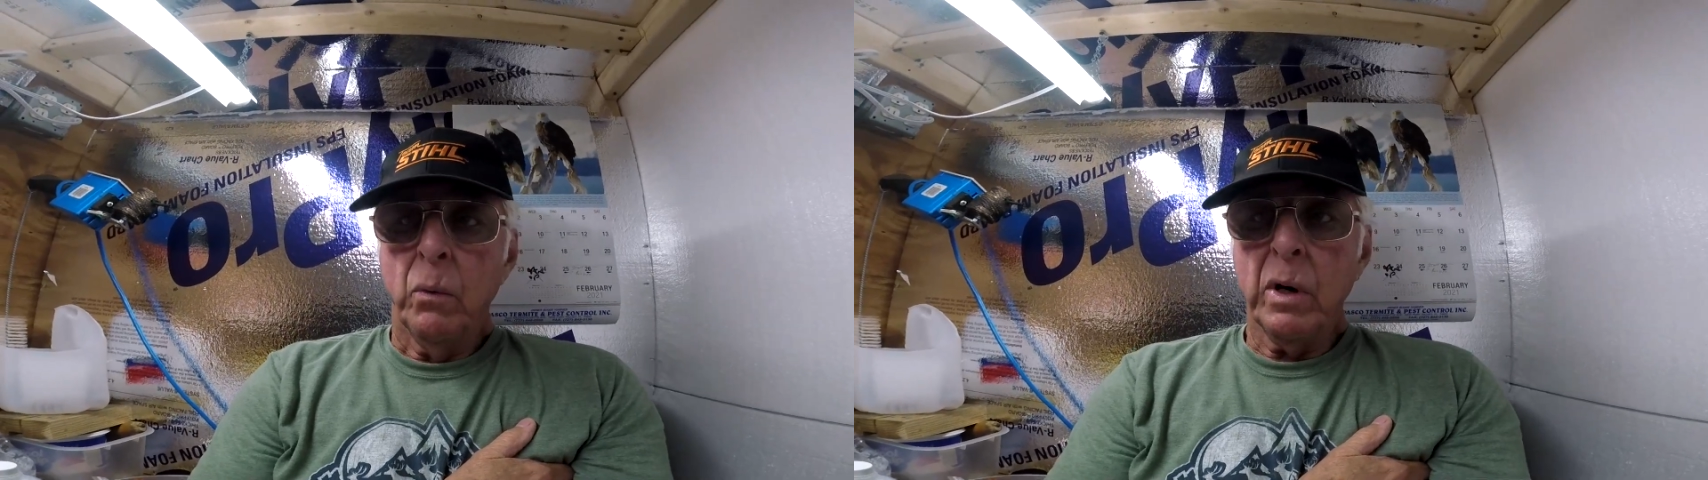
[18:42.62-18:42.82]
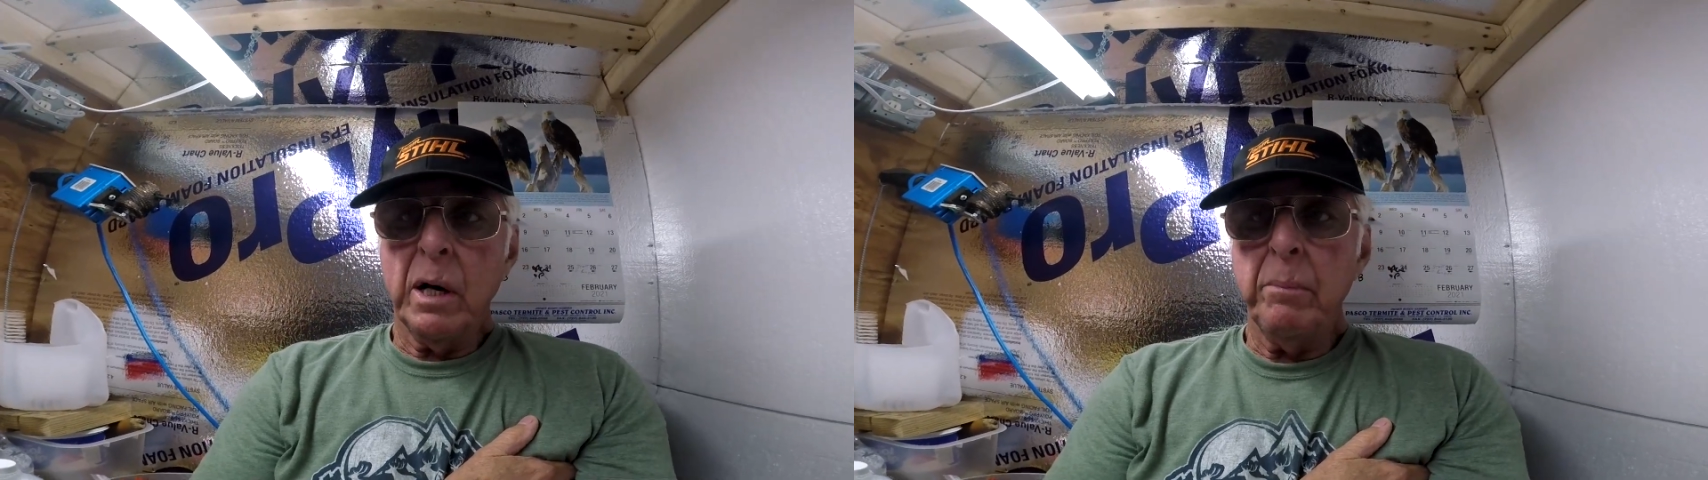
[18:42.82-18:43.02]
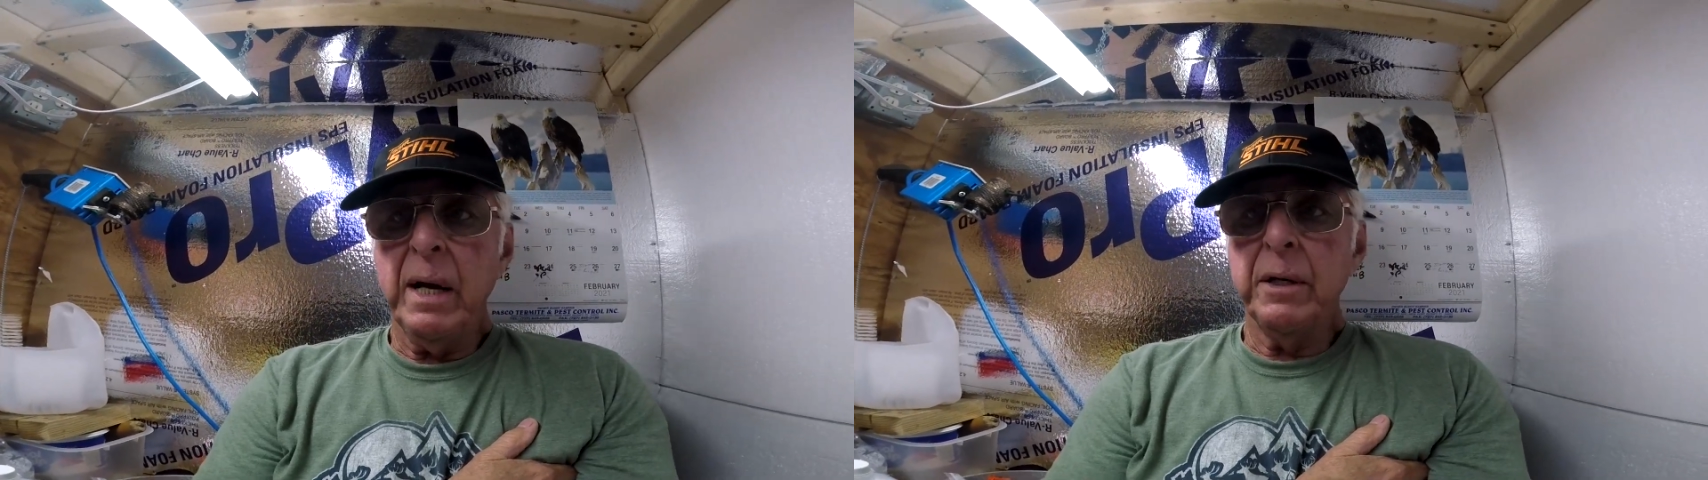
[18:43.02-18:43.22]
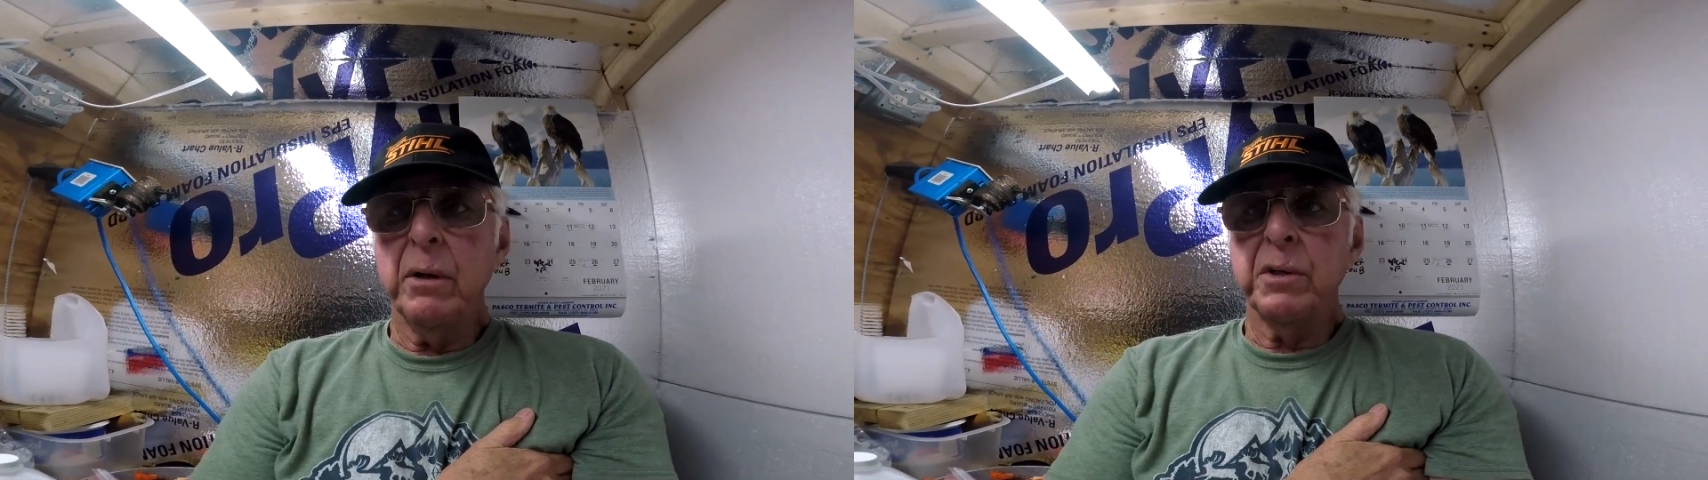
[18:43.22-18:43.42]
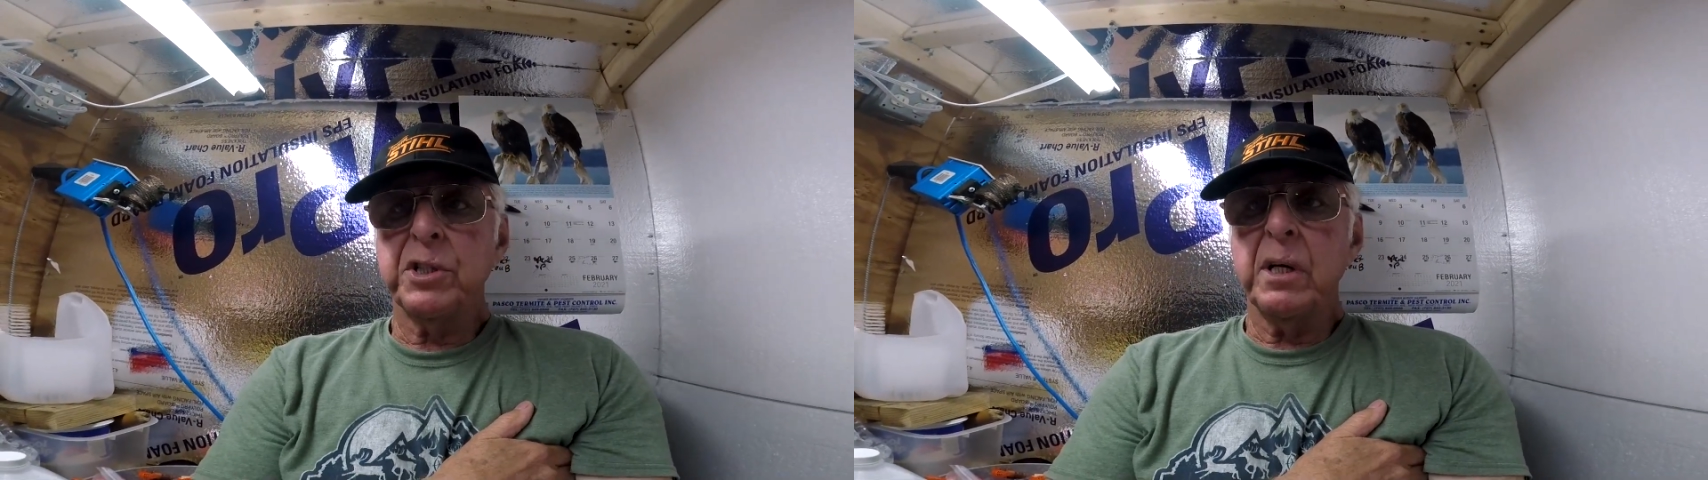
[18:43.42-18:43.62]
what I may
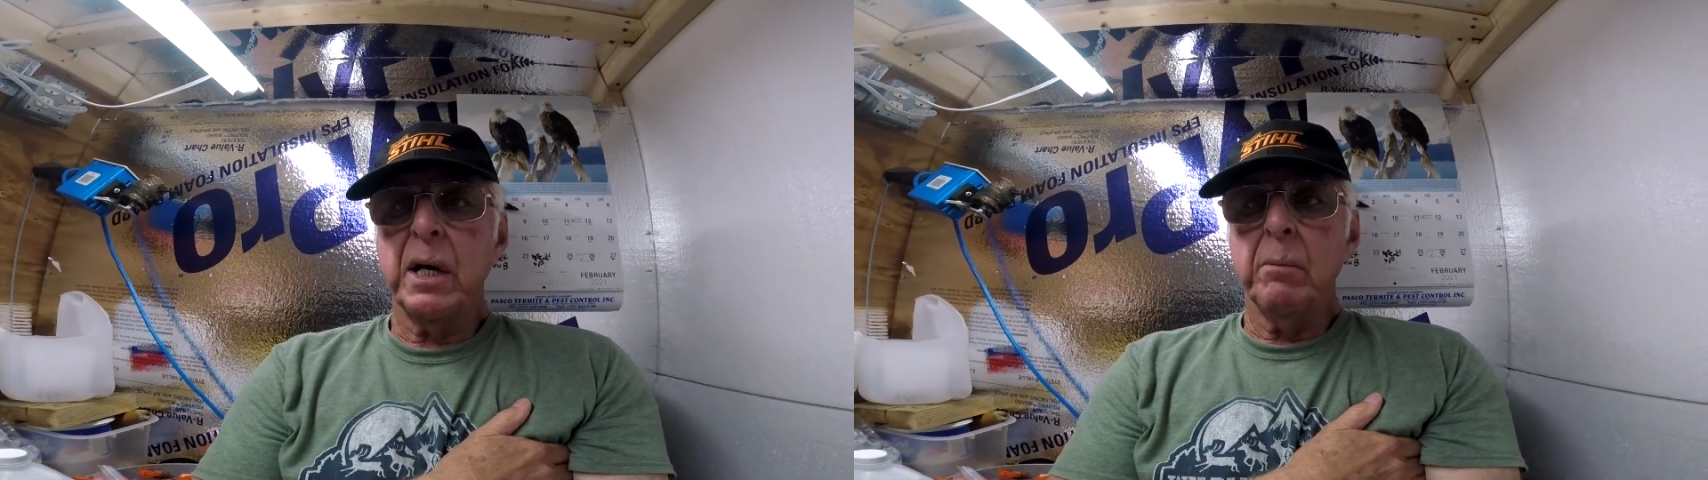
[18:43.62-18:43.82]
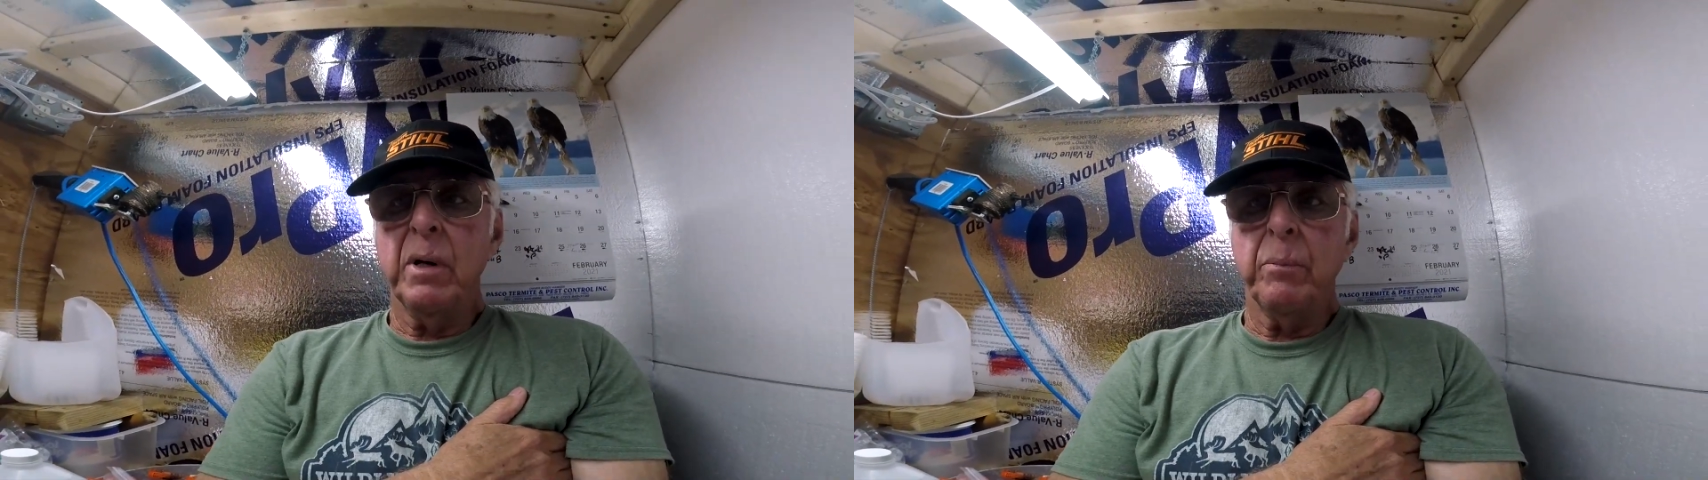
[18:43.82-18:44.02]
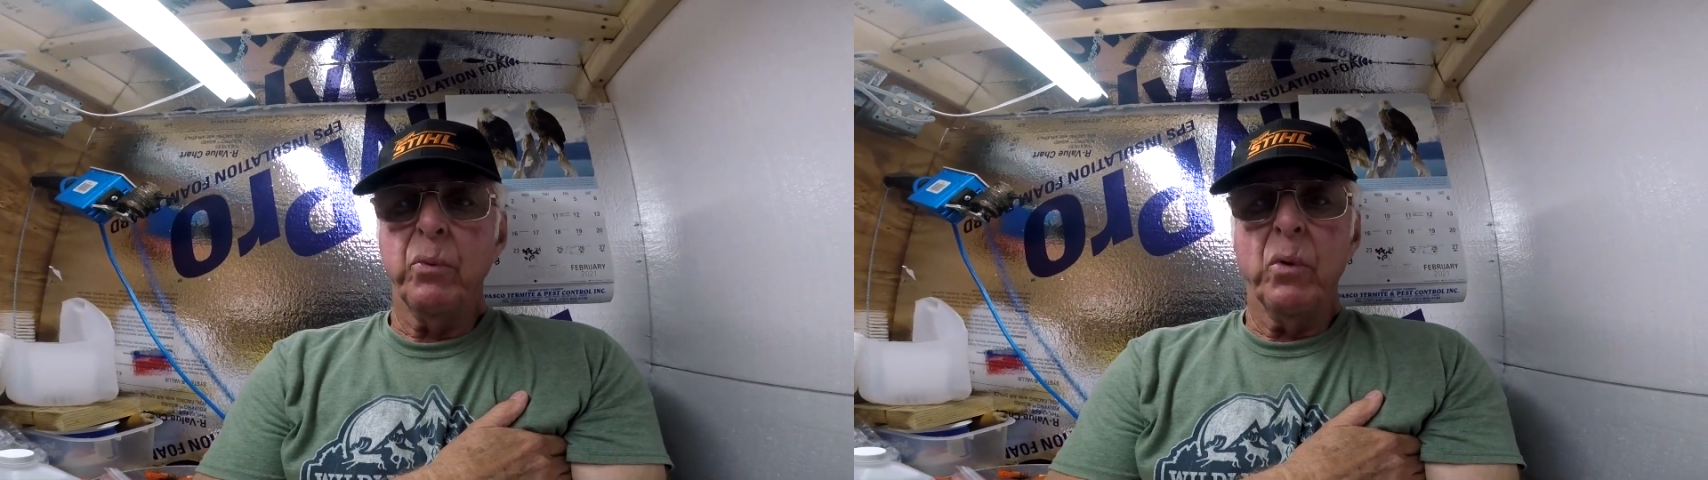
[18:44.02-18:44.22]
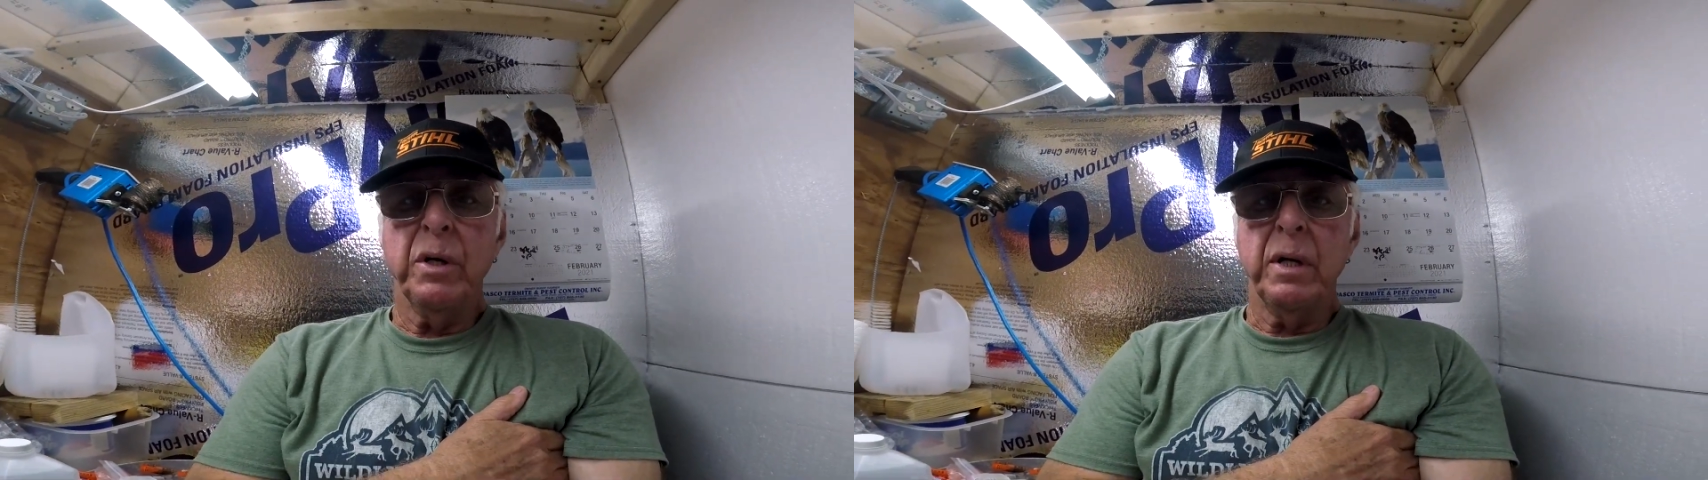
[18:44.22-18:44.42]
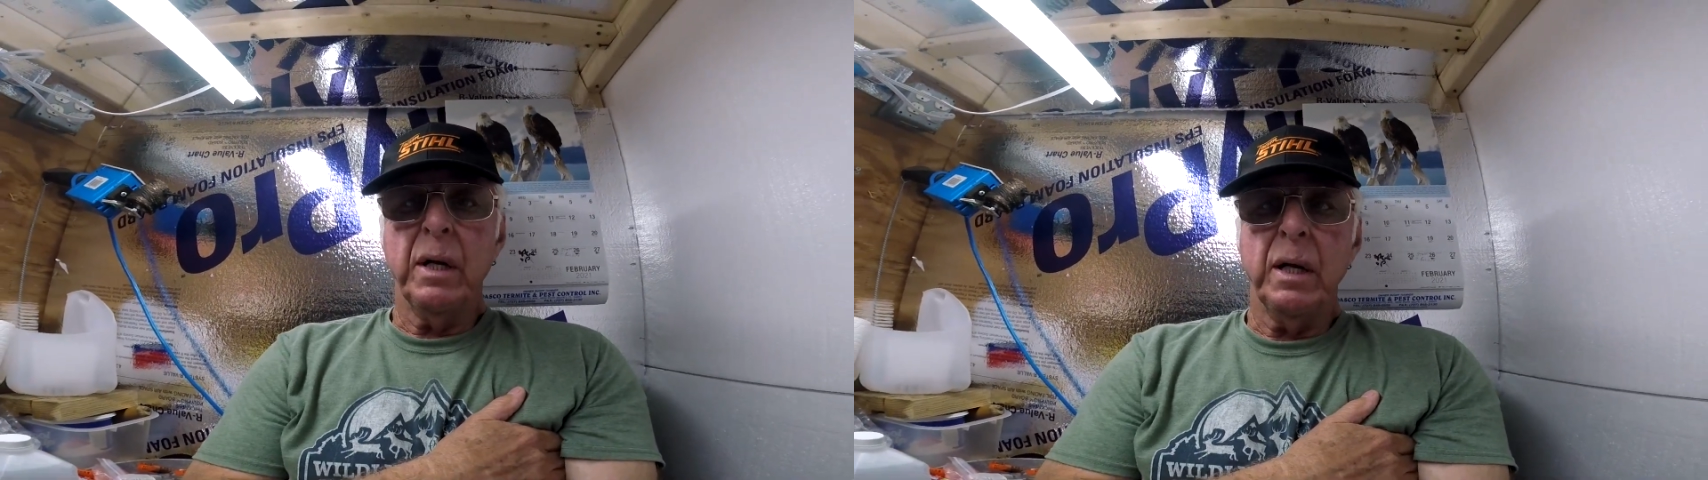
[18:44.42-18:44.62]
do is set them up
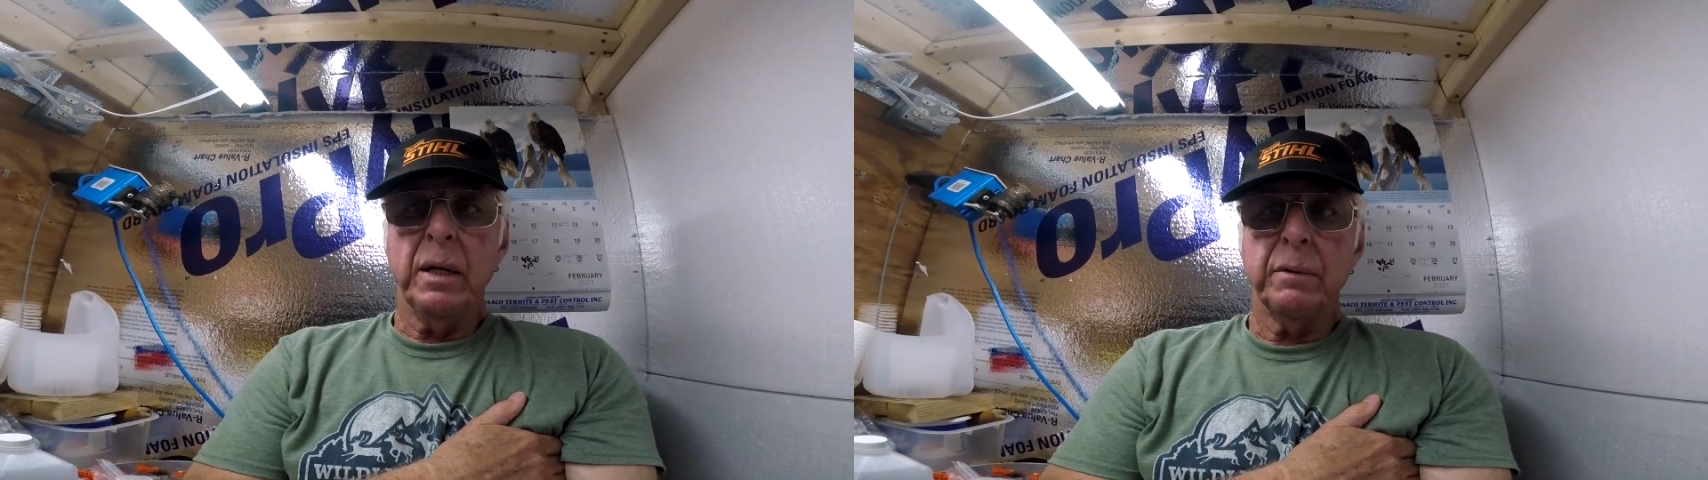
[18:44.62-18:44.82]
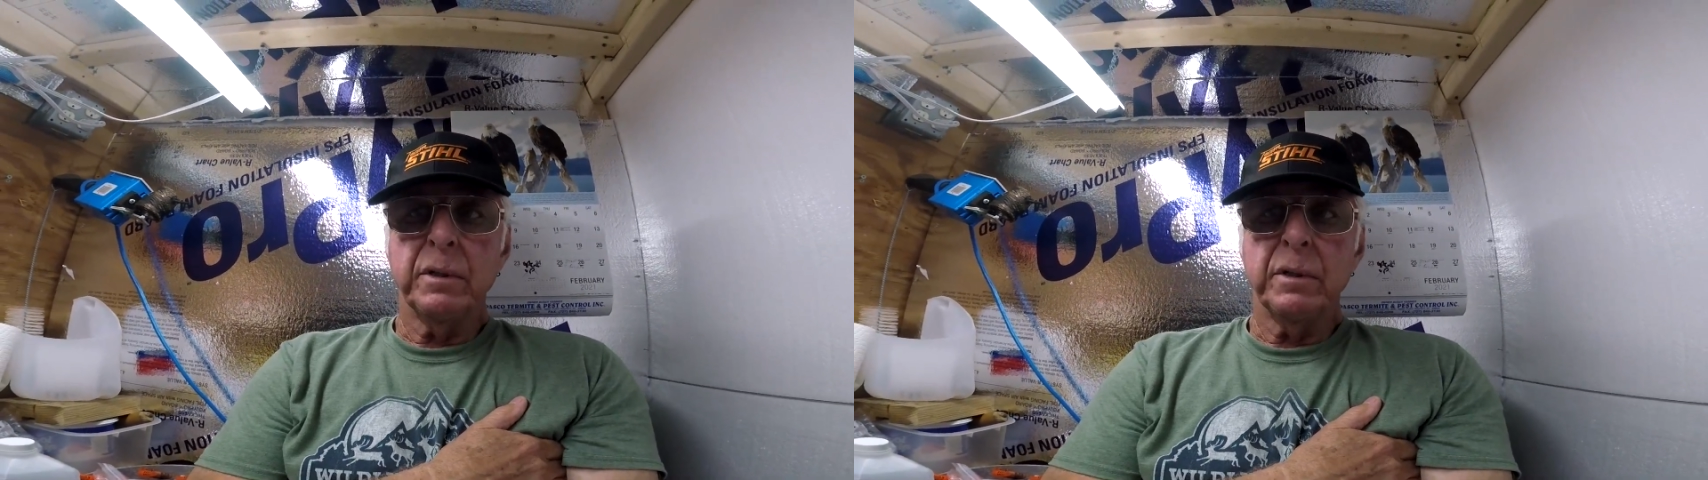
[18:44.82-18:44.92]
one day